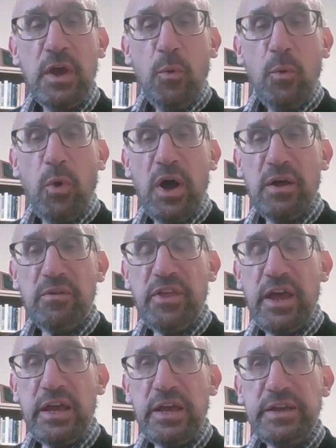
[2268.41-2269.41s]
while
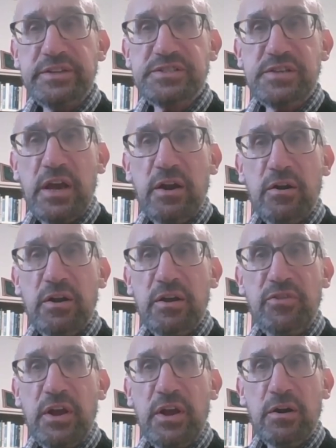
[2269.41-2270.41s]
they stare
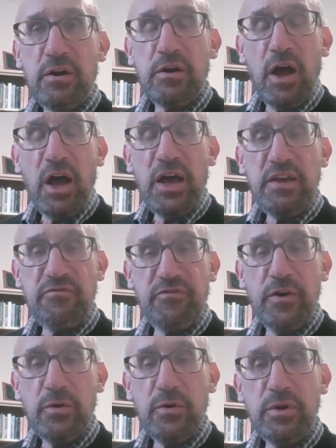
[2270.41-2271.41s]
at their
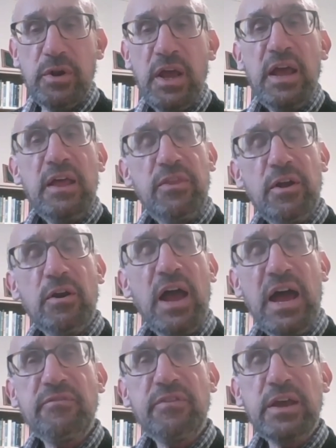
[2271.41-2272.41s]
iPhone, they're
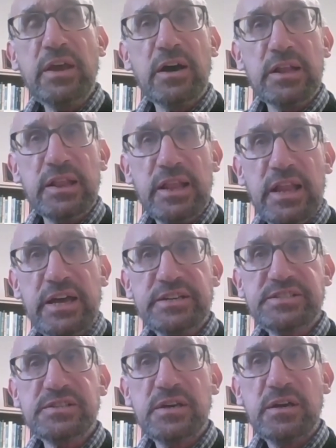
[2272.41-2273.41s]
having a
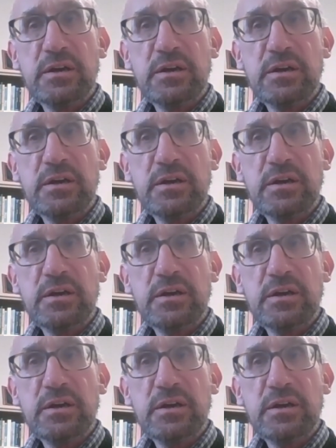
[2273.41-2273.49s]
less